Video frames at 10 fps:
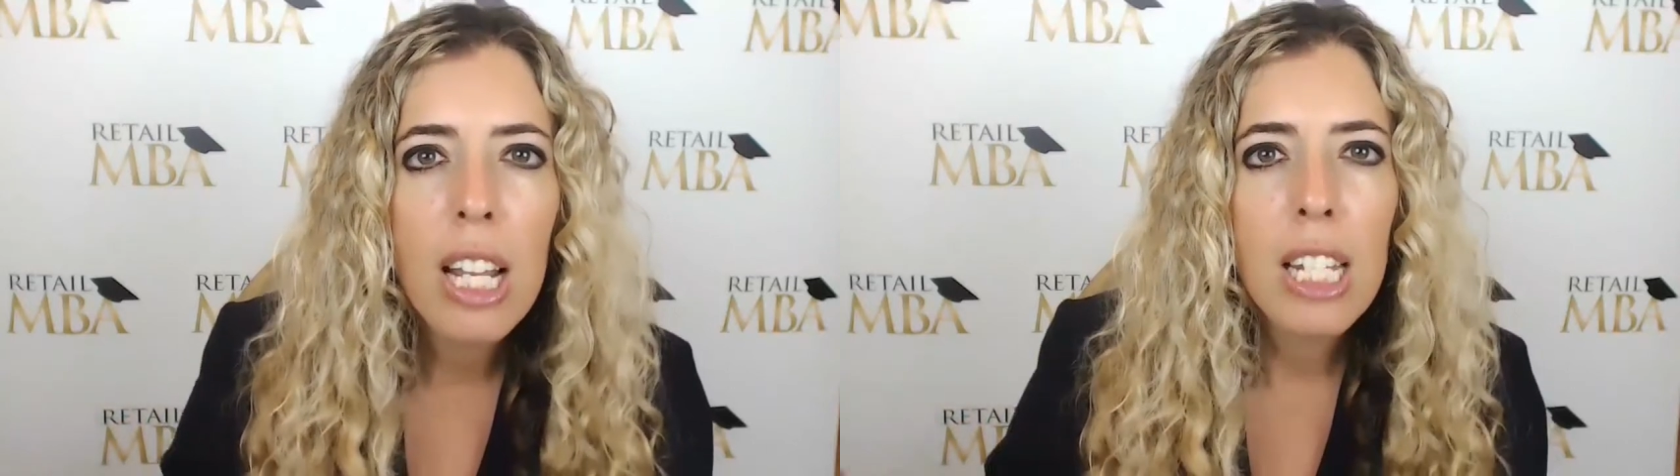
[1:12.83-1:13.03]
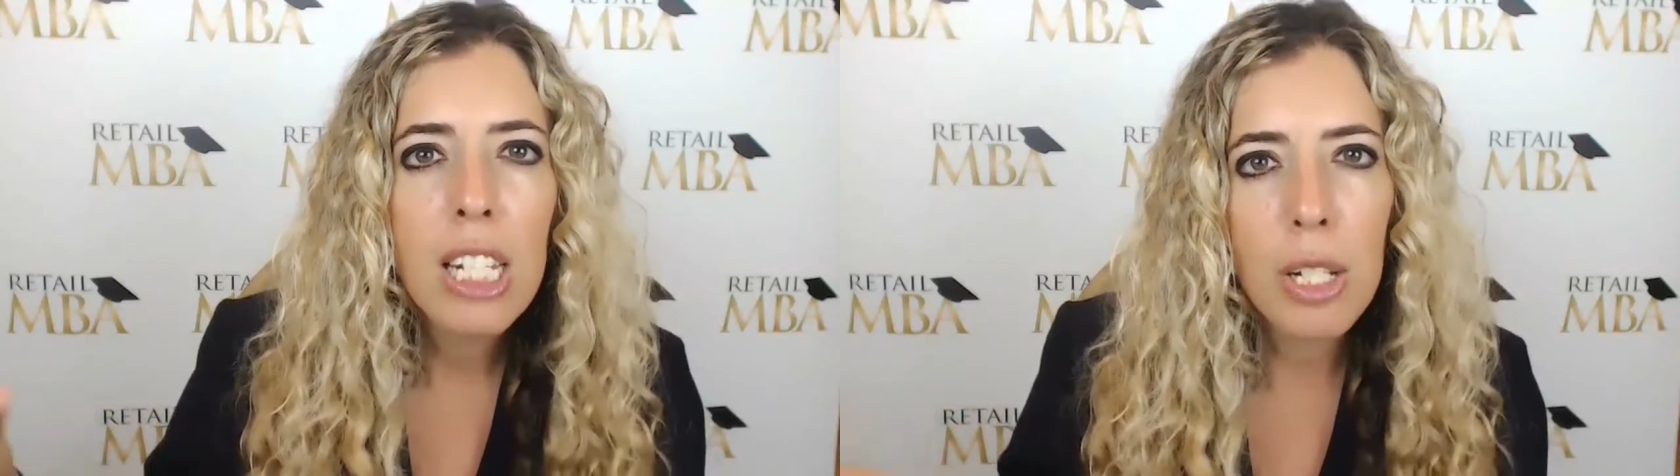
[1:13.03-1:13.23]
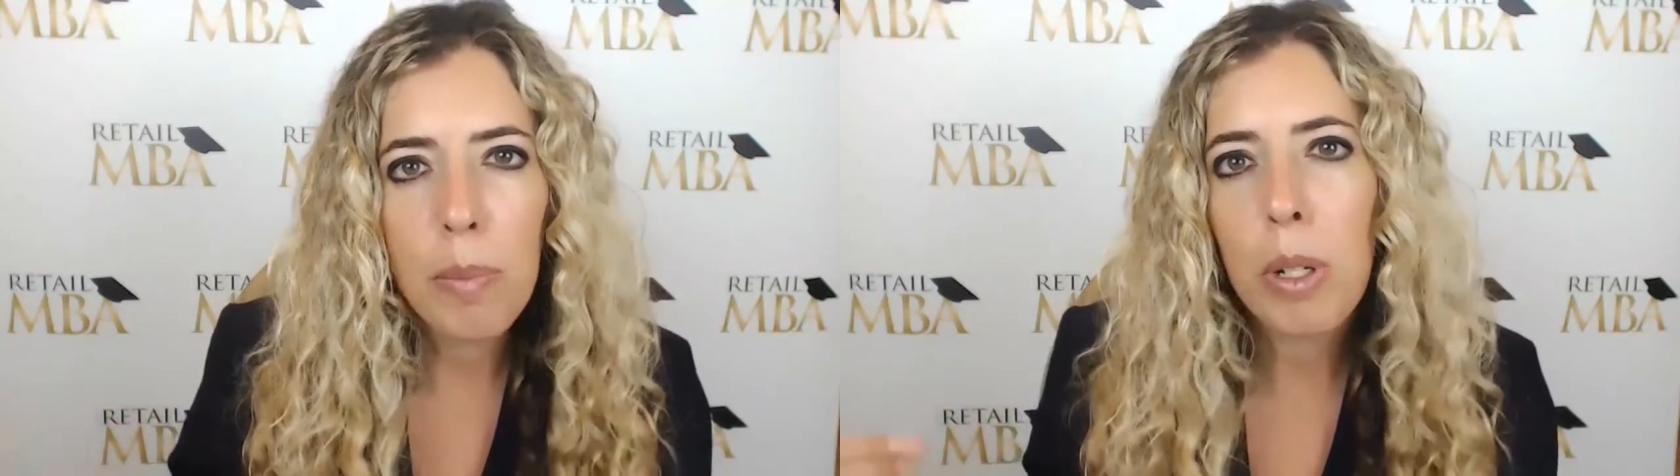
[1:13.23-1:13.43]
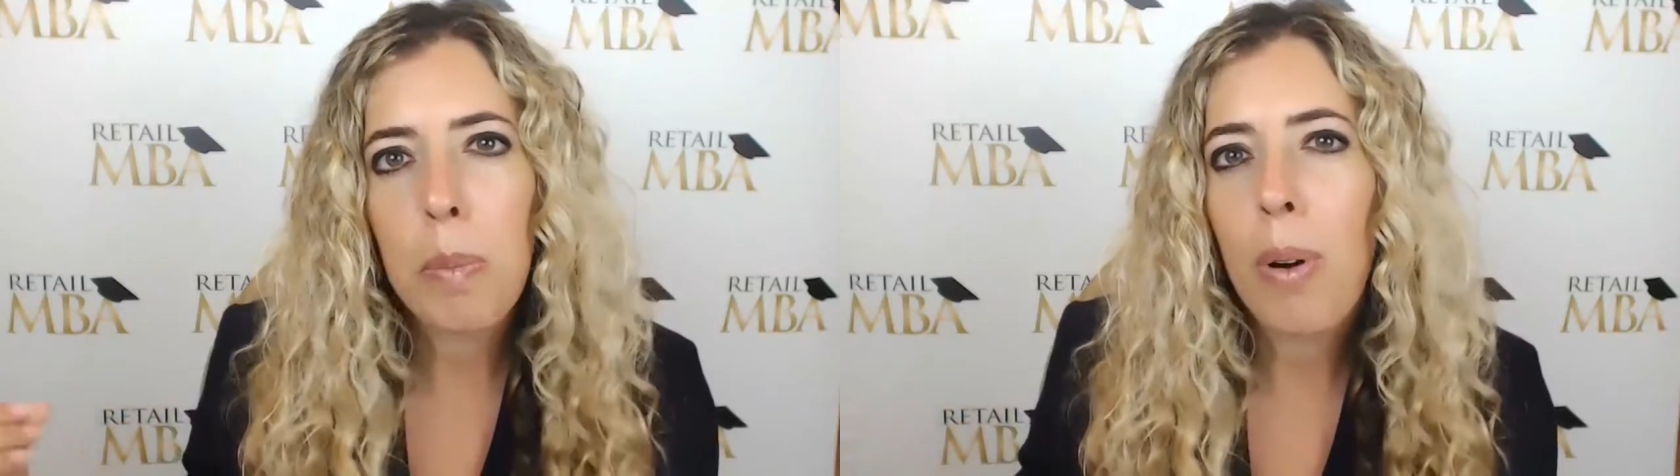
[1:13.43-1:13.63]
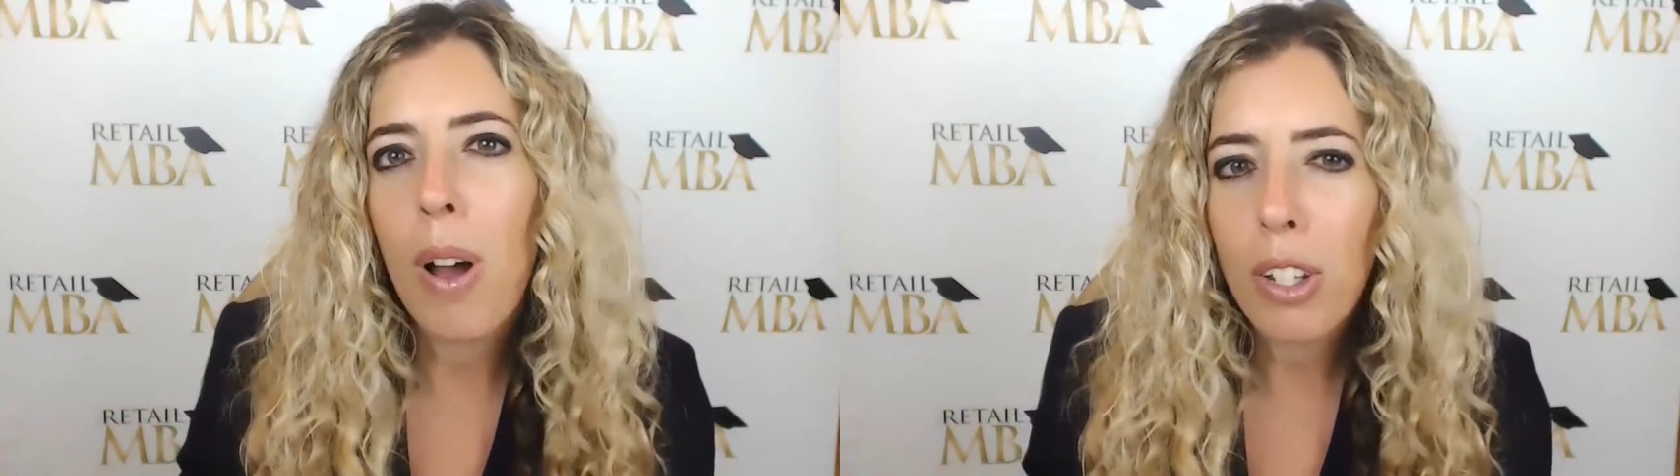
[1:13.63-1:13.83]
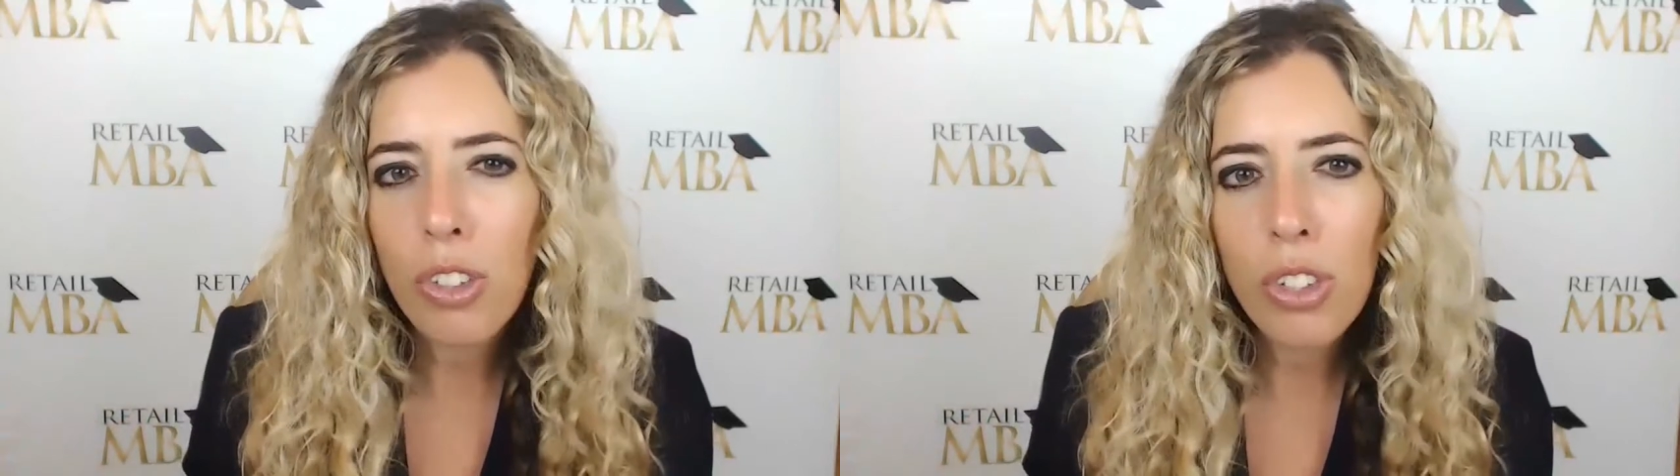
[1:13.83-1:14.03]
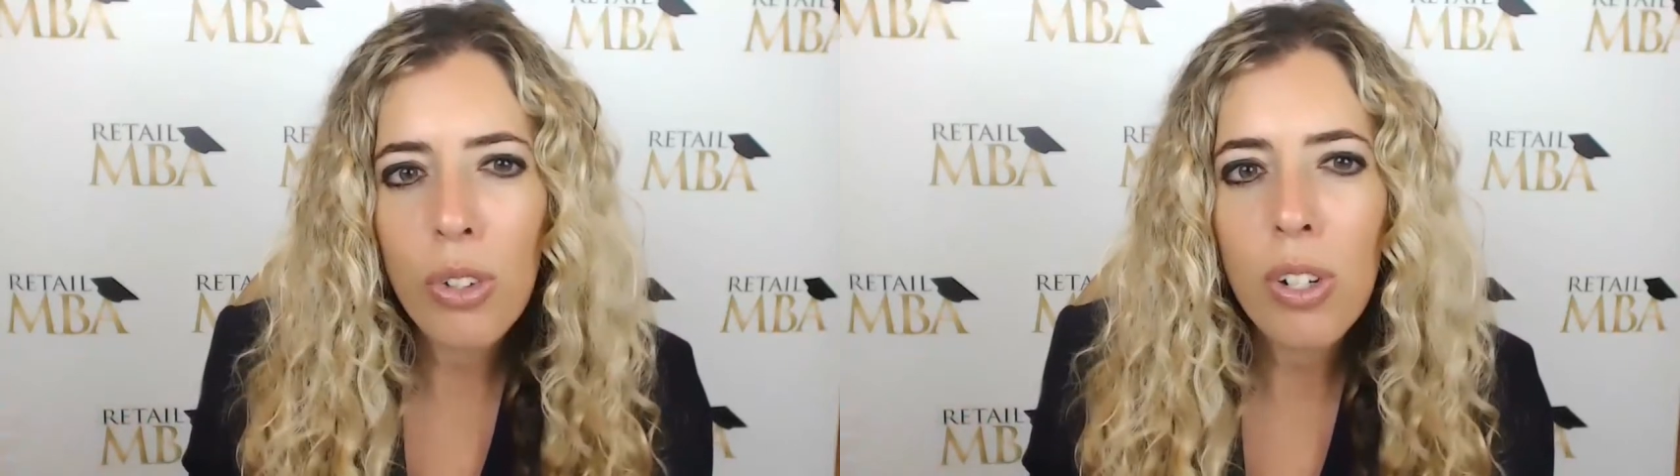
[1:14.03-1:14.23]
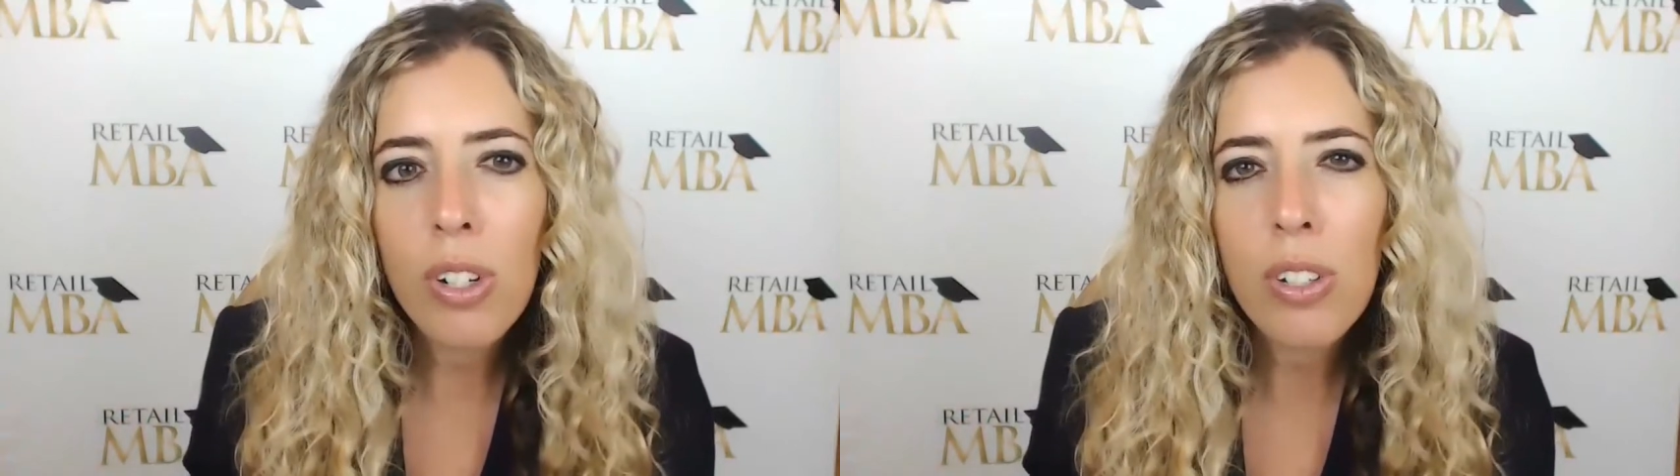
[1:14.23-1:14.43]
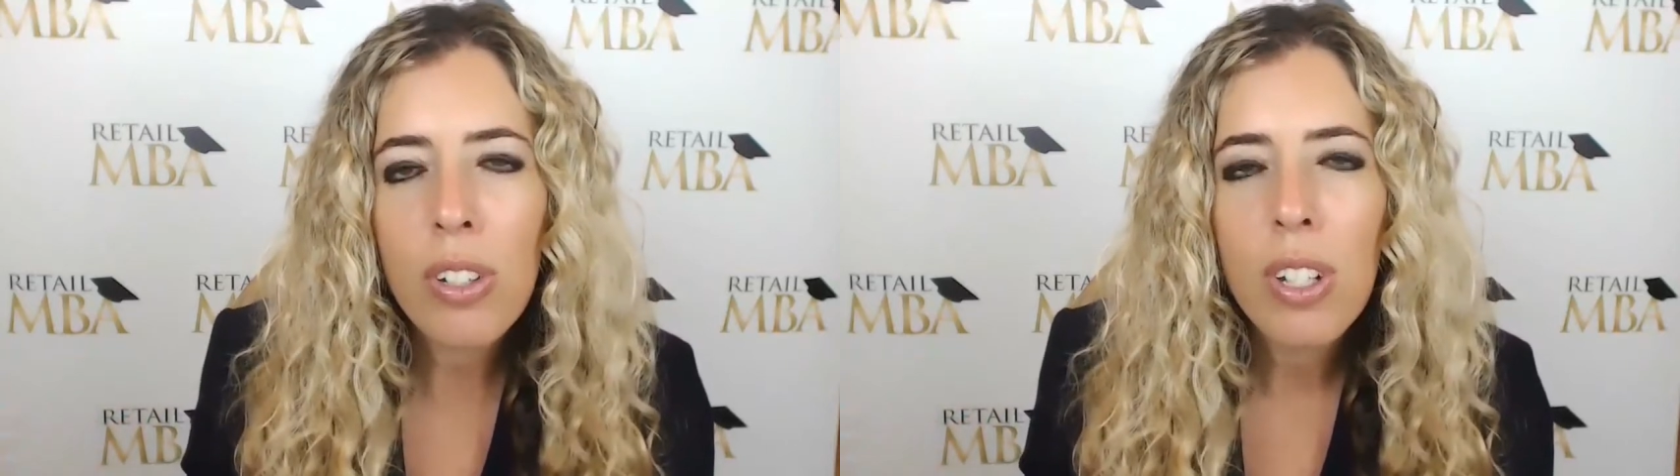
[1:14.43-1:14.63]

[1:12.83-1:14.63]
similar products to yours